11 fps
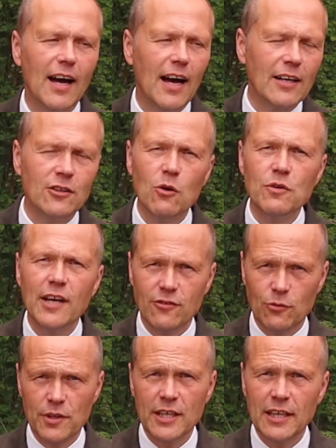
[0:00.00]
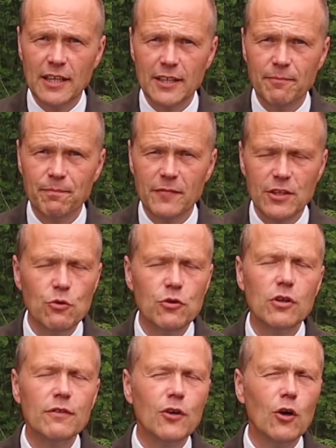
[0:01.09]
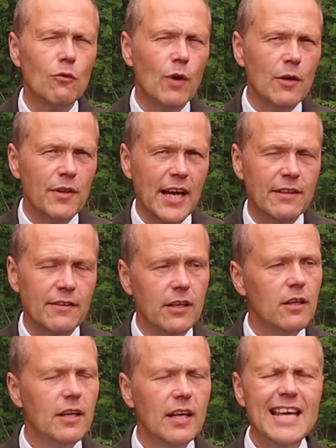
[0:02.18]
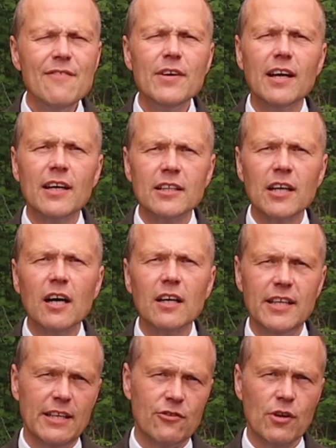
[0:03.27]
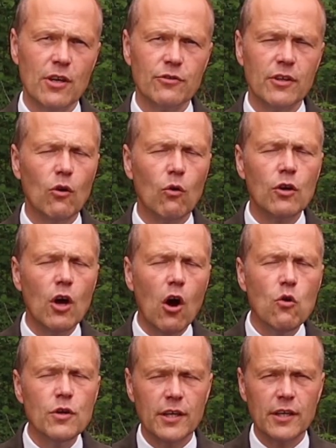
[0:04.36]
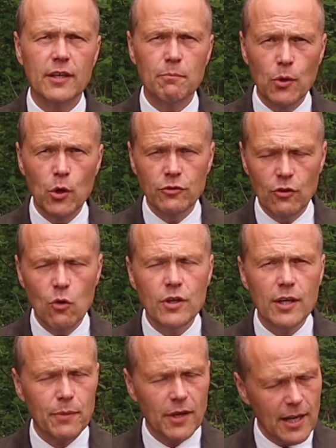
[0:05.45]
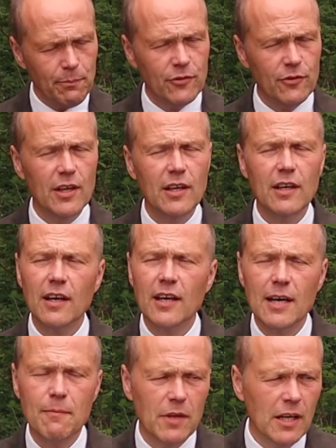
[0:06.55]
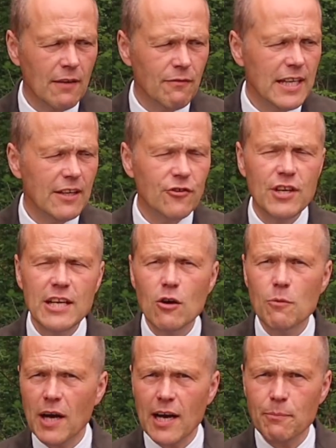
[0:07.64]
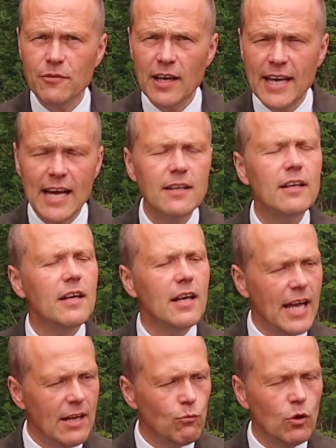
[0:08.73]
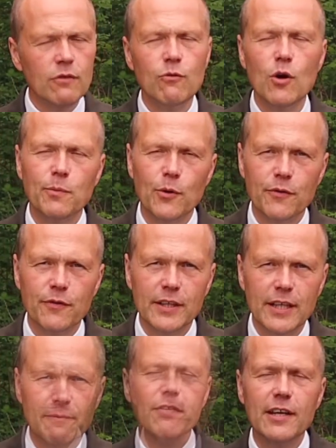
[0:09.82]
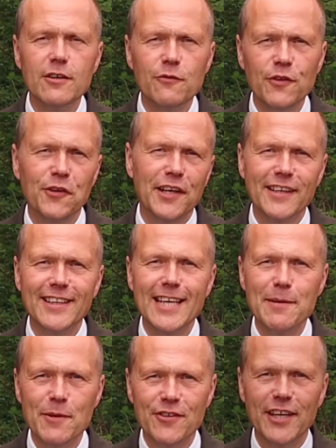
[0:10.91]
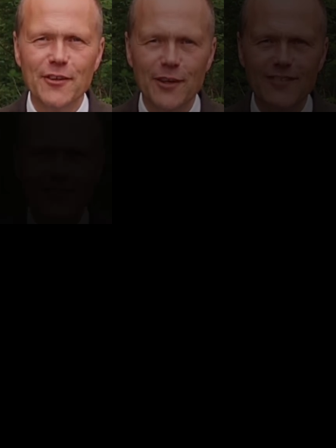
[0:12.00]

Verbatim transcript: and go nuts with the colour. You could have got away with anything, even a khaki trouser or an ochre, burnt ochre perhaps, um, lovely chino perhaps, again, it would have worked perfectly. Thank you for sending the image in, Chris.